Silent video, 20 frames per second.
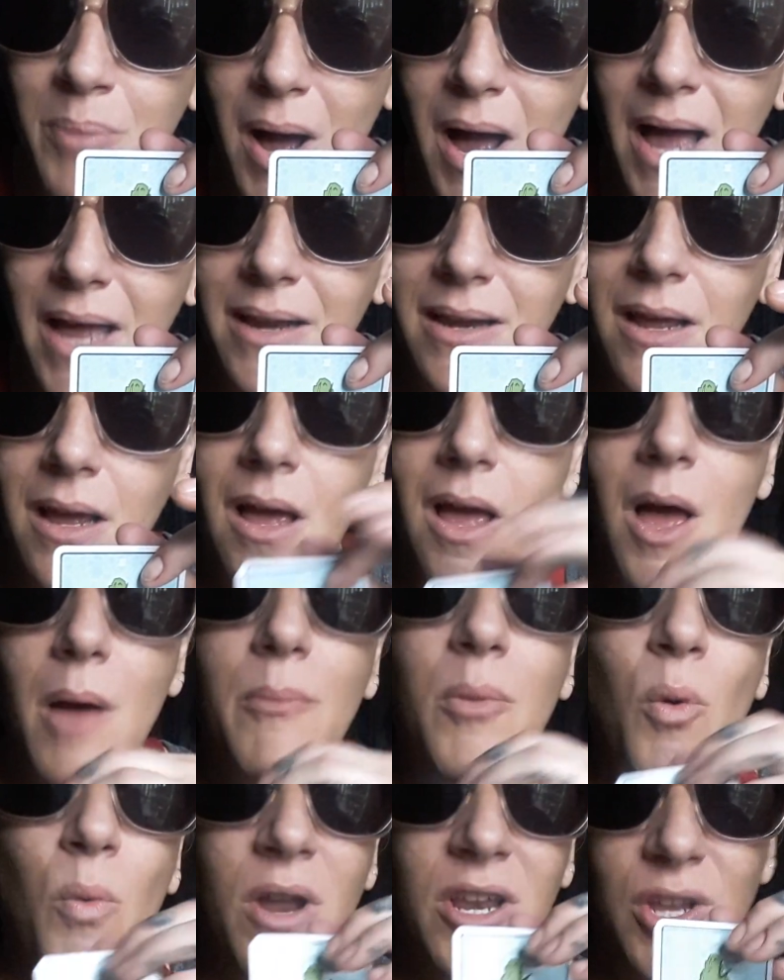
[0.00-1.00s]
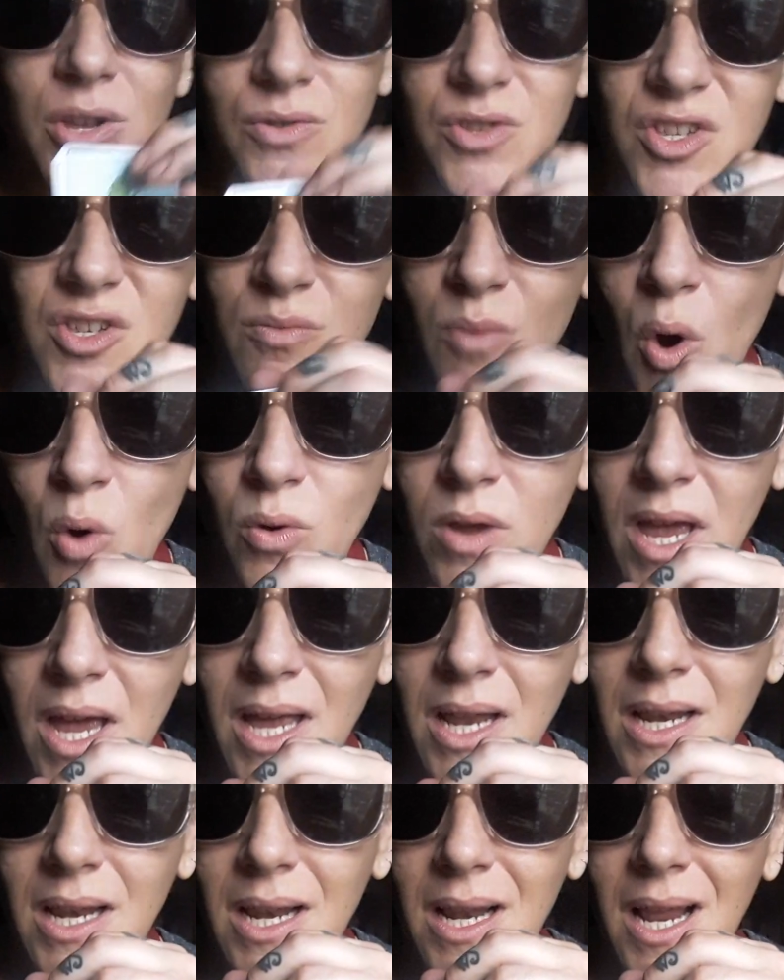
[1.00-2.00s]
bud, but when you smoke
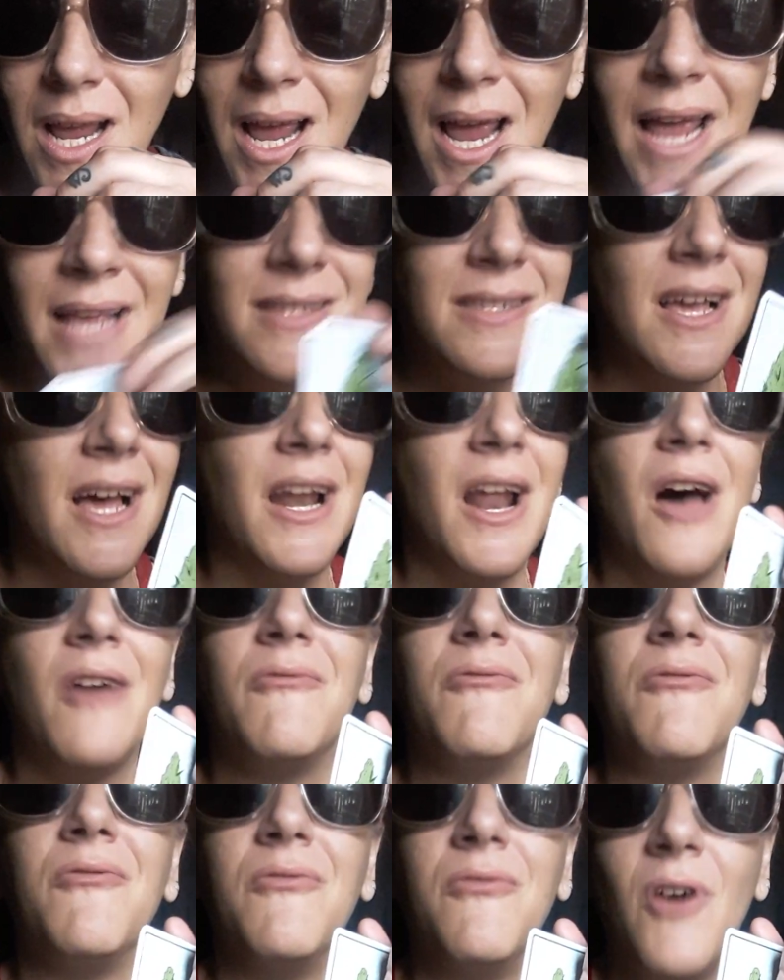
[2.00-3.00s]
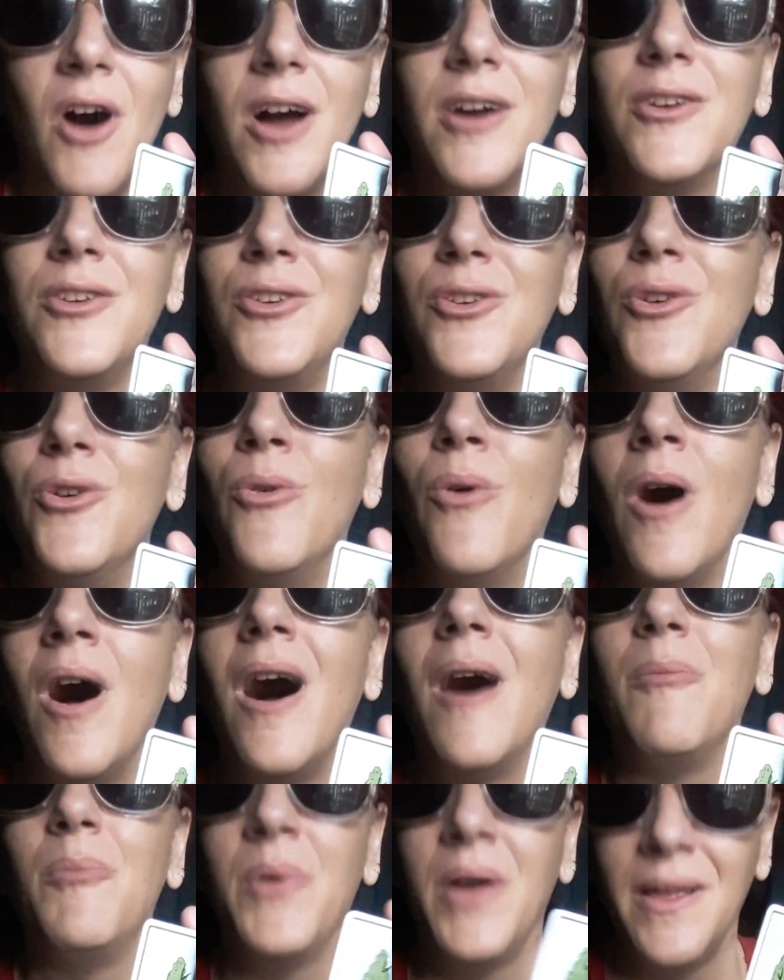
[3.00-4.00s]
it, it's going to fuck you
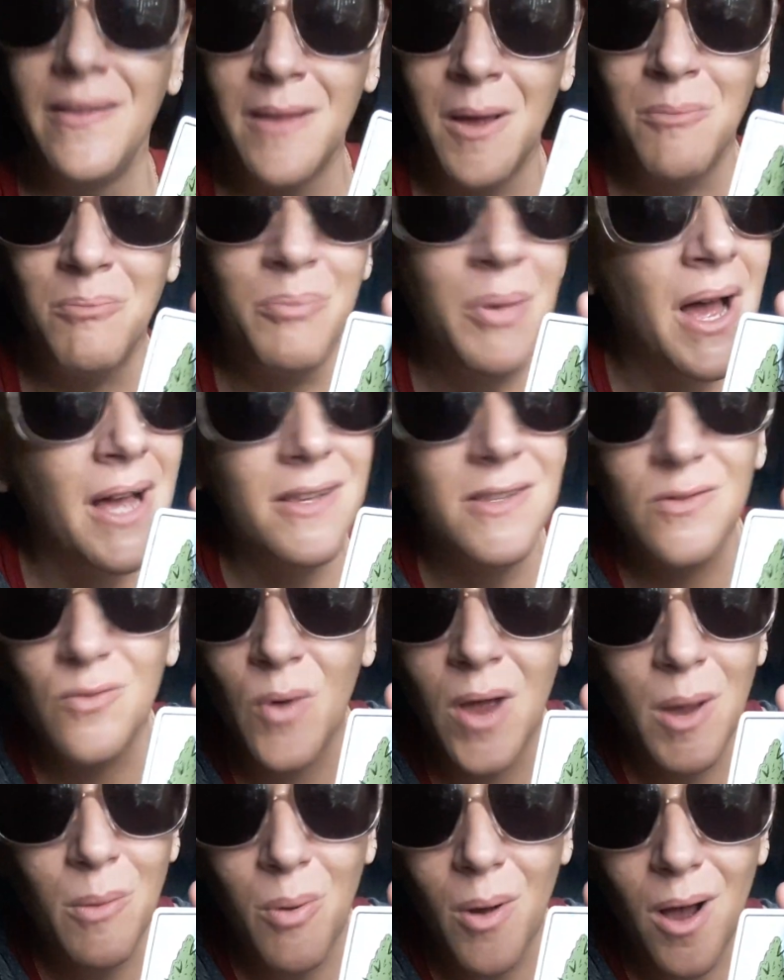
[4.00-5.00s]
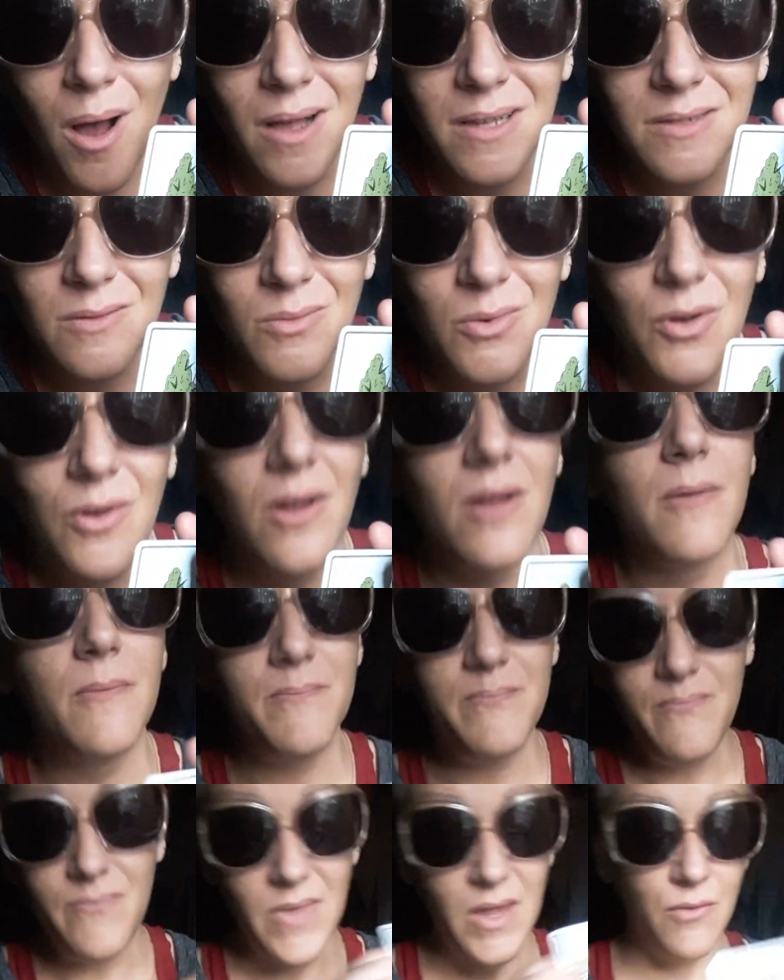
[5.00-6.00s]
up in the best way possible.
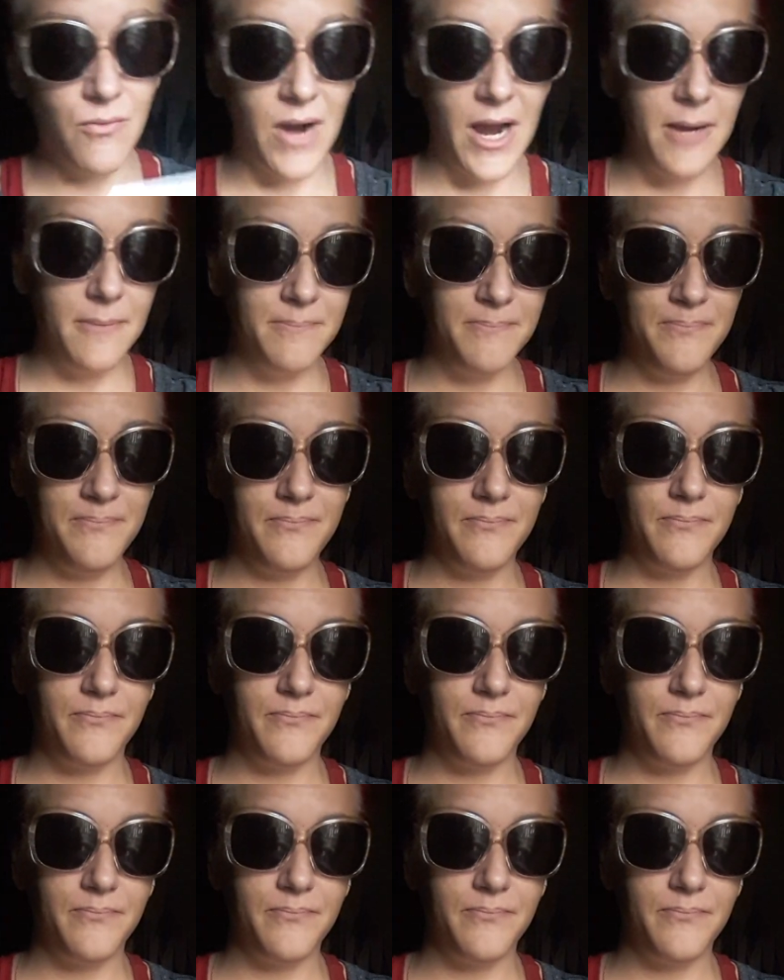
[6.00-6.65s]
Right?